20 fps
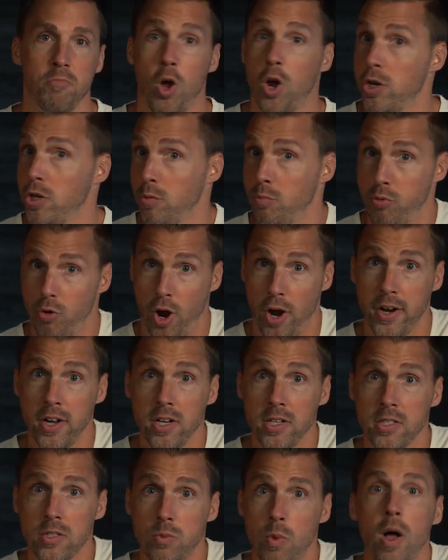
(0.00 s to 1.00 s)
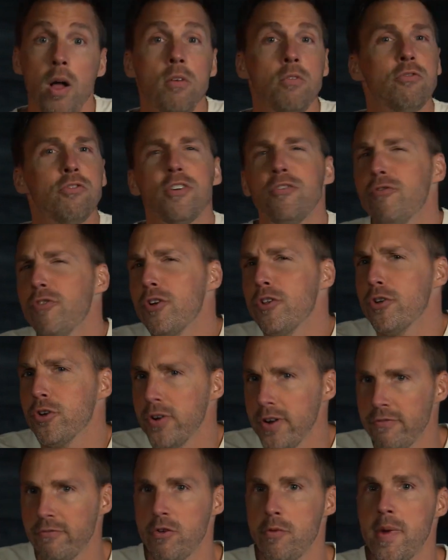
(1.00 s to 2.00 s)
On your products, well, for further
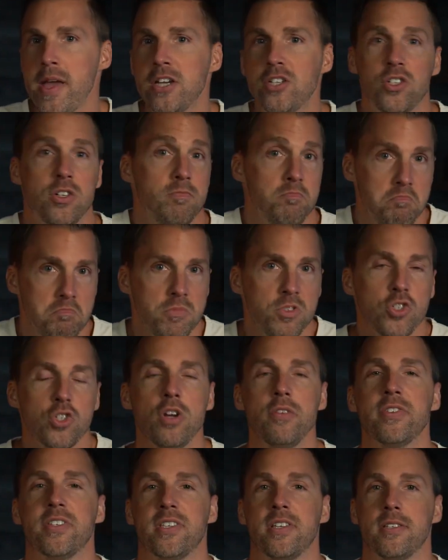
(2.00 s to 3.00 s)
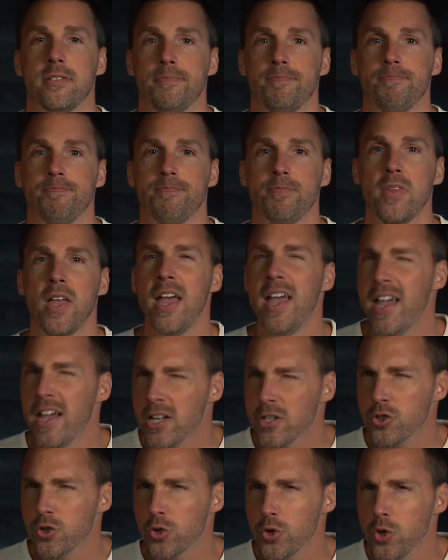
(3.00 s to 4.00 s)
information and services.
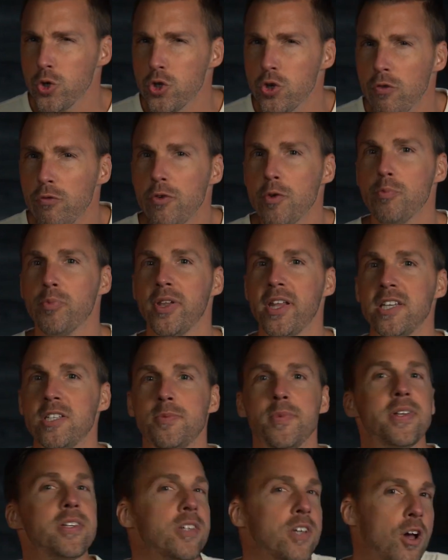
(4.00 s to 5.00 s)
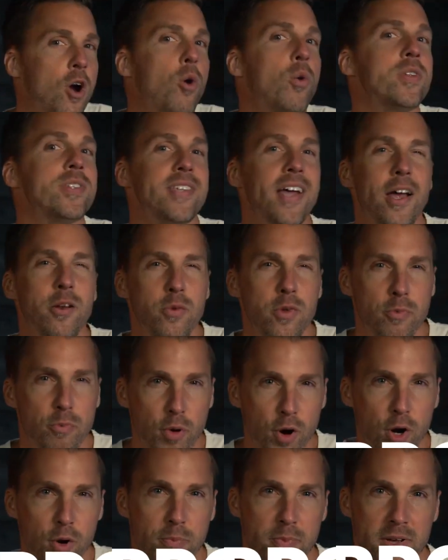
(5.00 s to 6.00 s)
It's crucial for placement to coincide with
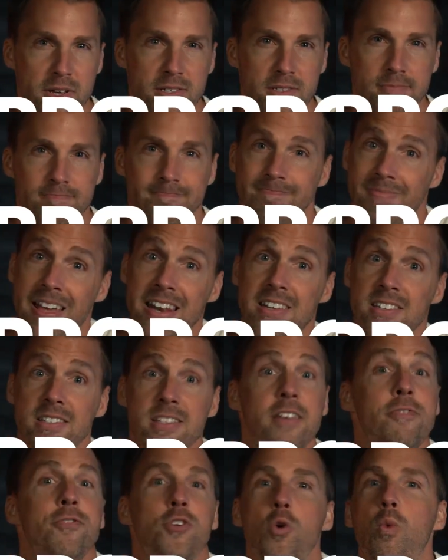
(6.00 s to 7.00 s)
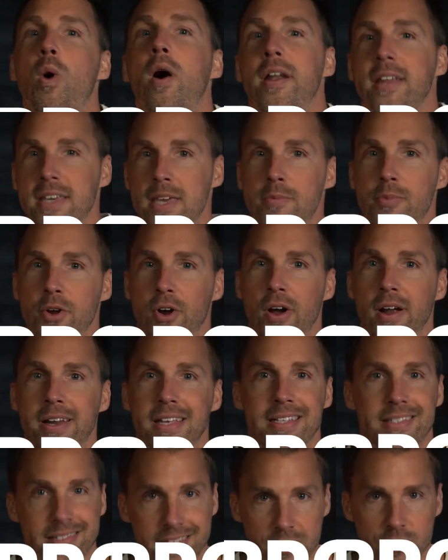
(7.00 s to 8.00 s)
purpose. That is, if you want to keep your
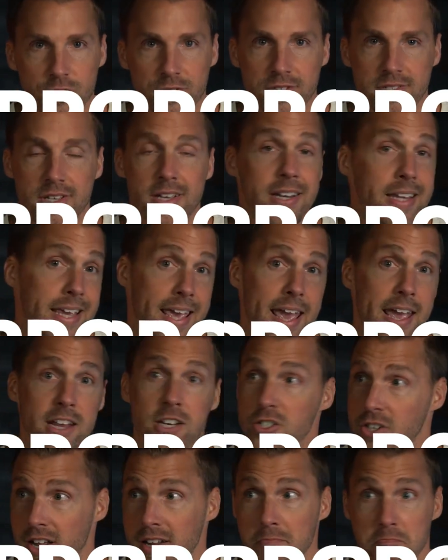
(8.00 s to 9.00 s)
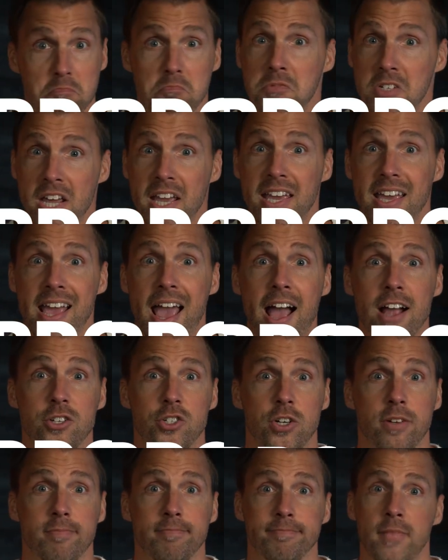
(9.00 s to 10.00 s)
audience interested, engaged, and taking
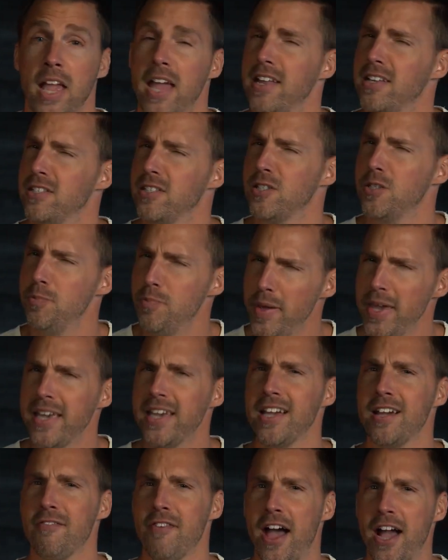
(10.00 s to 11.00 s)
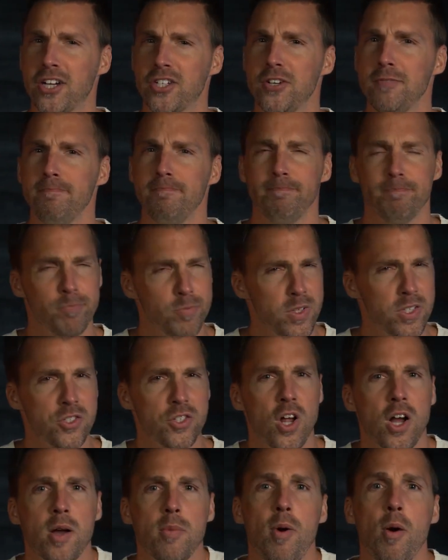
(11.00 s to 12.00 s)
action. And speaking of action, let's
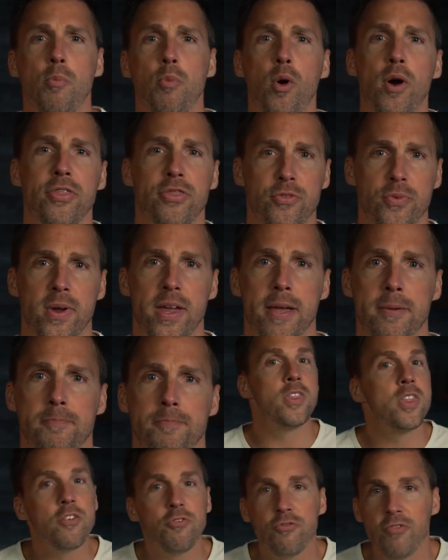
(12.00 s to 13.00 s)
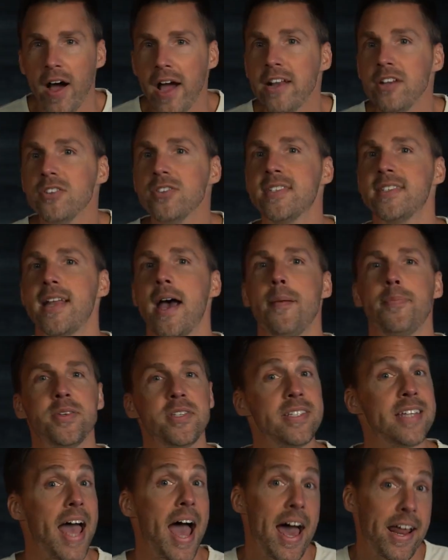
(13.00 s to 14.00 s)
talk about point 3. The final step
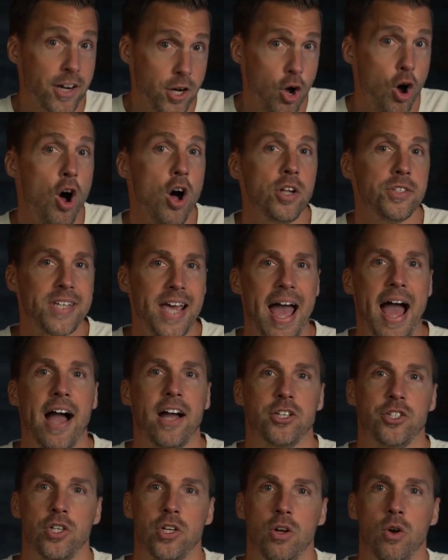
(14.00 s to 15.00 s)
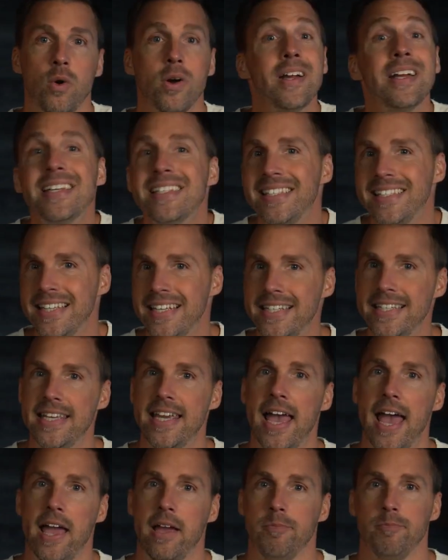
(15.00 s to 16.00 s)
is to add a call to action, or
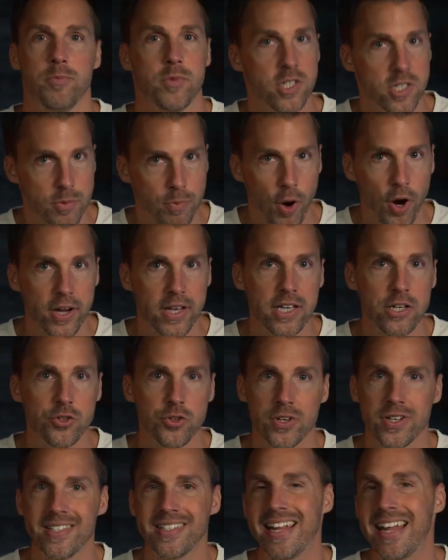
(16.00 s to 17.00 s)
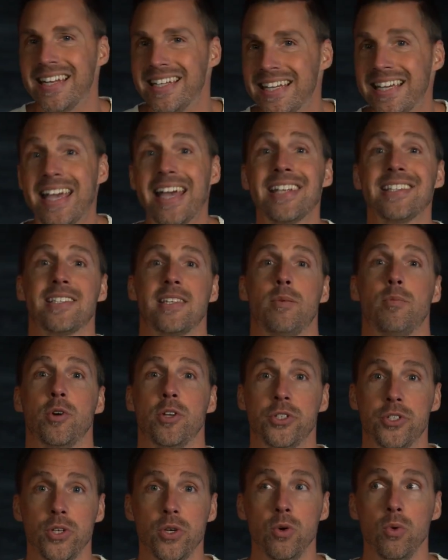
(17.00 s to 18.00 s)
CTA, to spark interest and to get
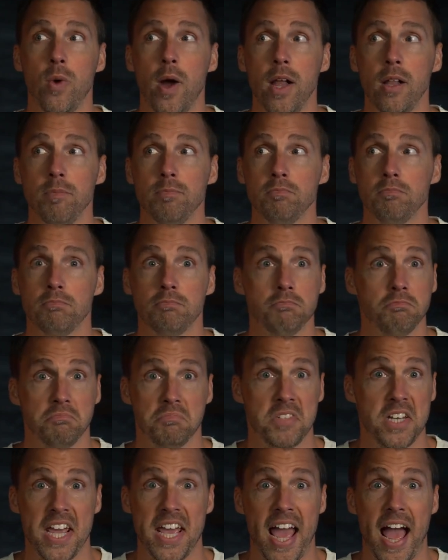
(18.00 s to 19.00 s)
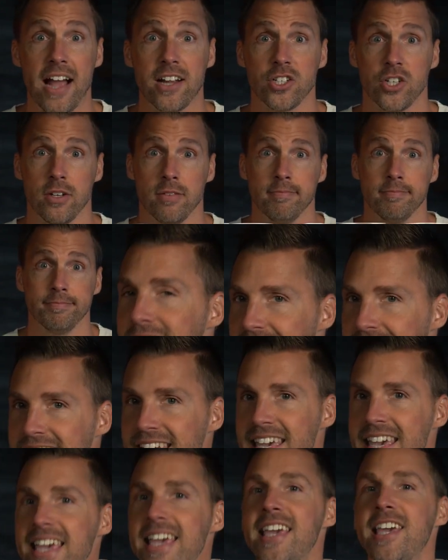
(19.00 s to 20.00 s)
someone to, well, take action. The
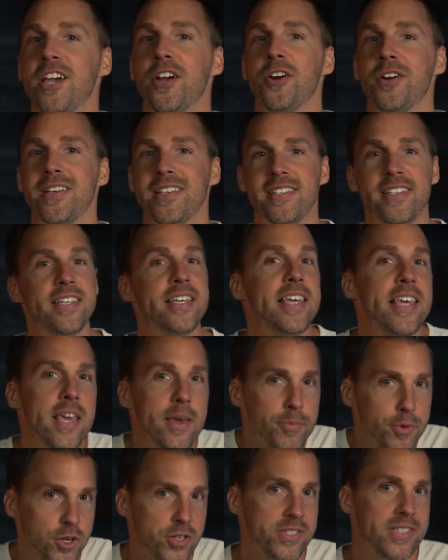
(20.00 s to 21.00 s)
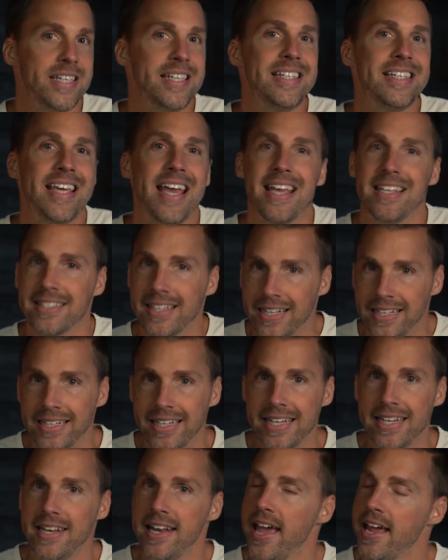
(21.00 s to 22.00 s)
key here is to keep your CTAs
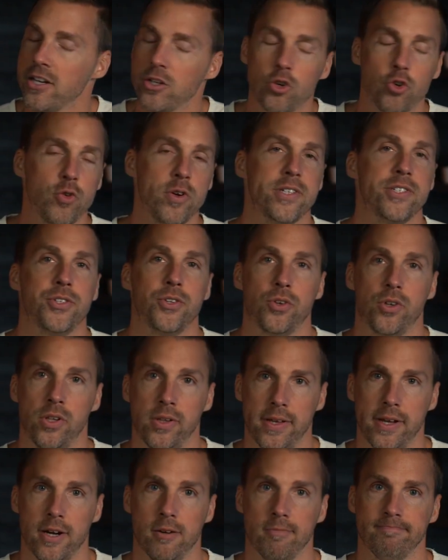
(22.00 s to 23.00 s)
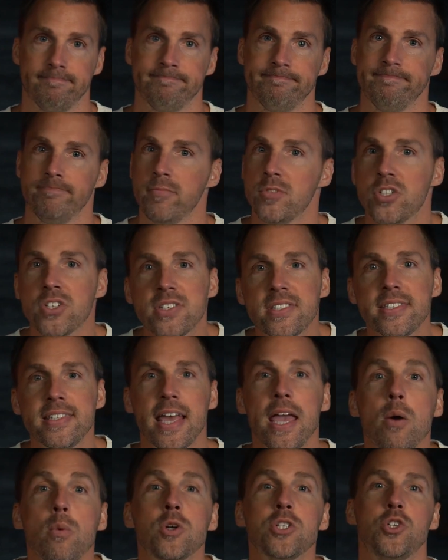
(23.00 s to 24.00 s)
clean and crystal clear. Just
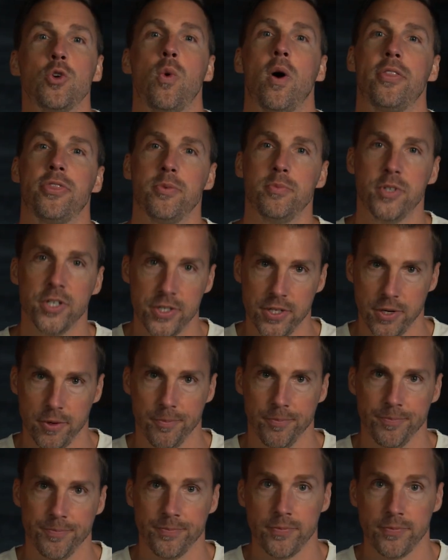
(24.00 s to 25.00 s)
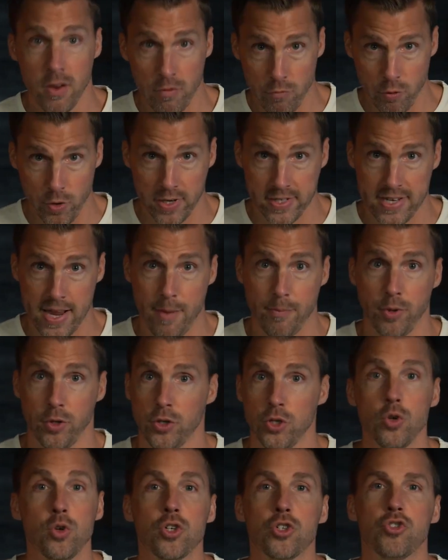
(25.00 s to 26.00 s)
say what you want them to do. For example,
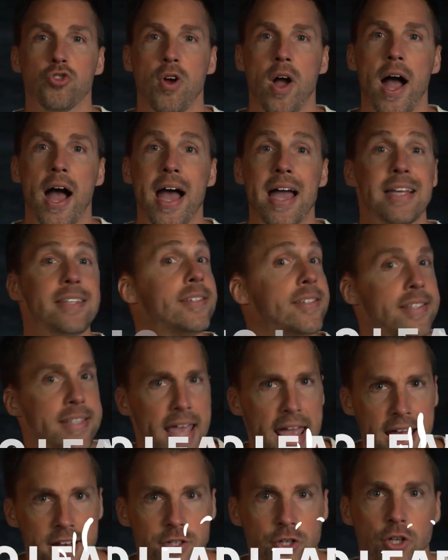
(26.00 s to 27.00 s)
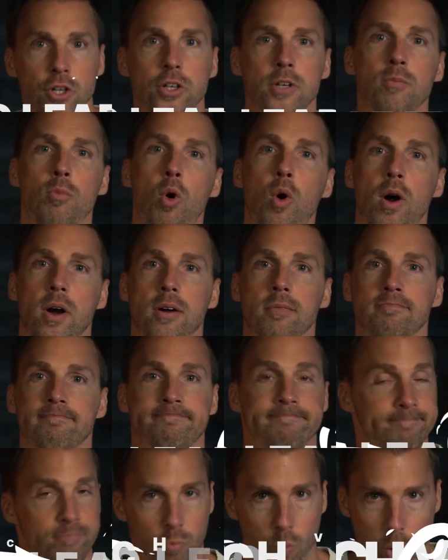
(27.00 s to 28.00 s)
you could try scan to learn more,
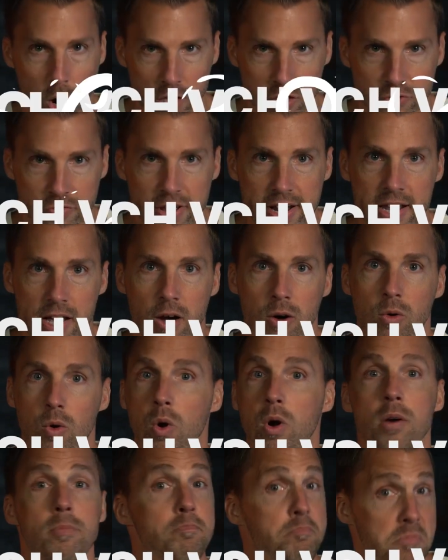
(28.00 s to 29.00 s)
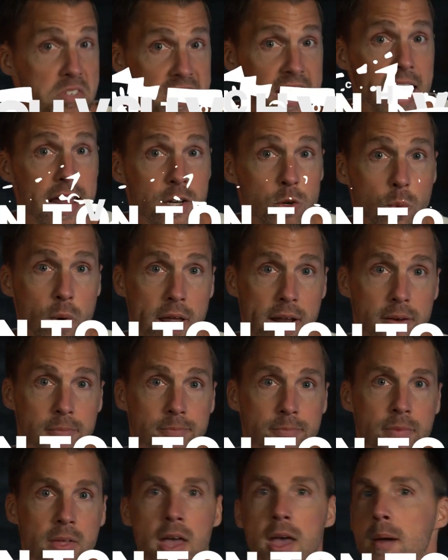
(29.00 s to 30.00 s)
watch video, or scan to win.
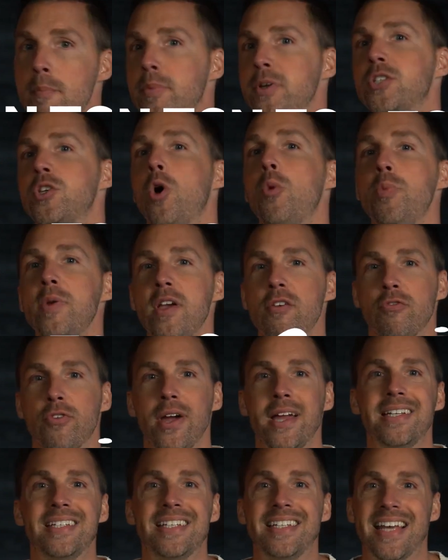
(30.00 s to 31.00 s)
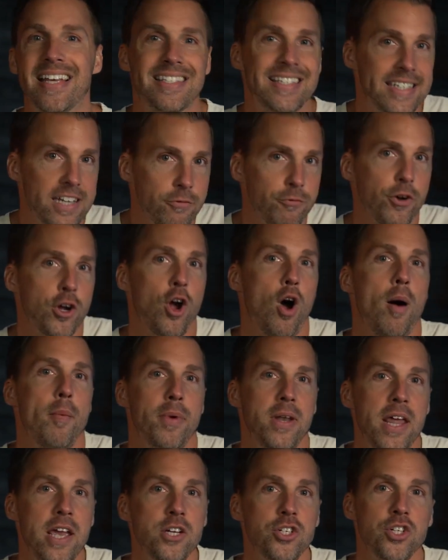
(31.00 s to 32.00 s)
But don't be afraid to test different
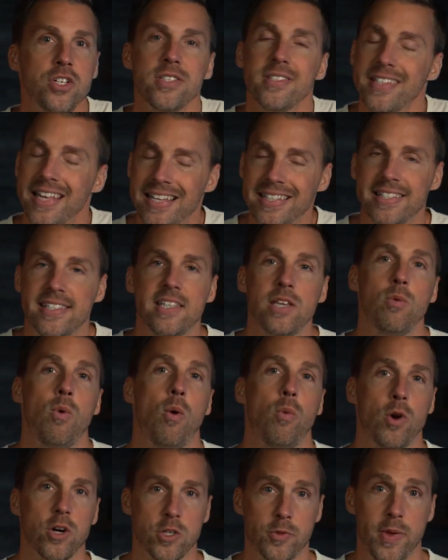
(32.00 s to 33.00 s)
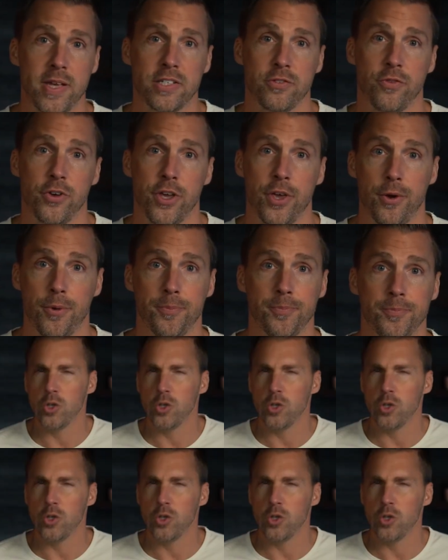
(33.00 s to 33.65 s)
combinations and see what works best for you.